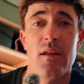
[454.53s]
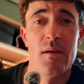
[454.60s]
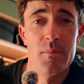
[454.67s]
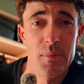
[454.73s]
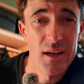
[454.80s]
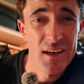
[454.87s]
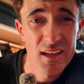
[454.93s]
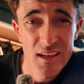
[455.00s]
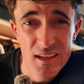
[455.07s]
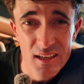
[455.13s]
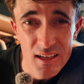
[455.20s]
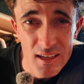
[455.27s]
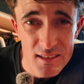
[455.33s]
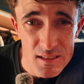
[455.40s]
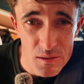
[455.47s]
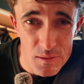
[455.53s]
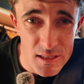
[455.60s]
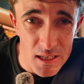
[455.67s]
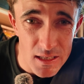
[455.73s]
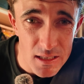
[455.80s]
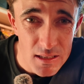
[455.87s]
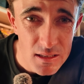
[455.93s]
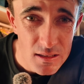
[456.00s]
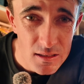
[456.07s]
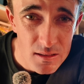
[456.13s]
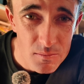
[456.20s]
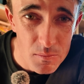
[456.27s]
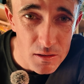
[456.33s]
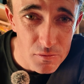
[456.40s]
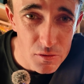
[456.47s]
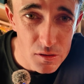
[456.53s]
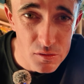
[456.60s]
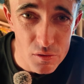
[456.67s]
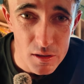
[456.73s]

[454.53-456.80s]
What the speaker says: but as I was saying, my first